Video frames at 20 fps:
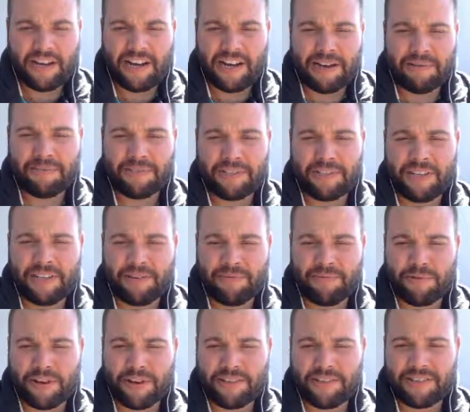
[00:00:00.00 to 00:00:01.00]
I'm seeing
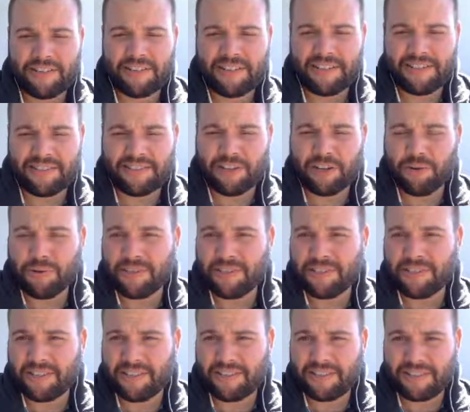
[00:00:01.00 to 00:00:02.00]
prices as low as
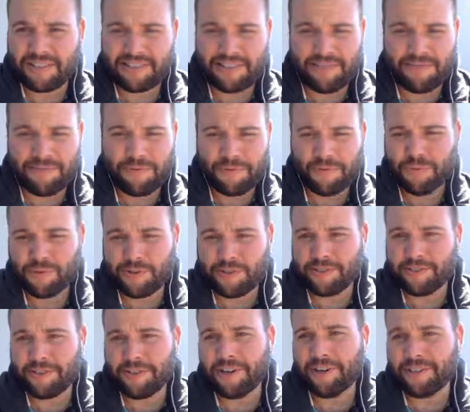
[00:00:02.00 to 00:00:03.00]
$664
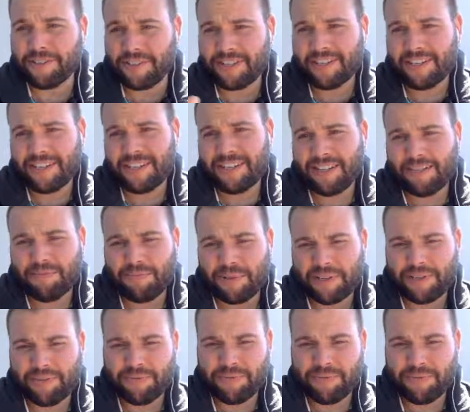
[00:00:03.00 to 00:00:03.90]
per adult, but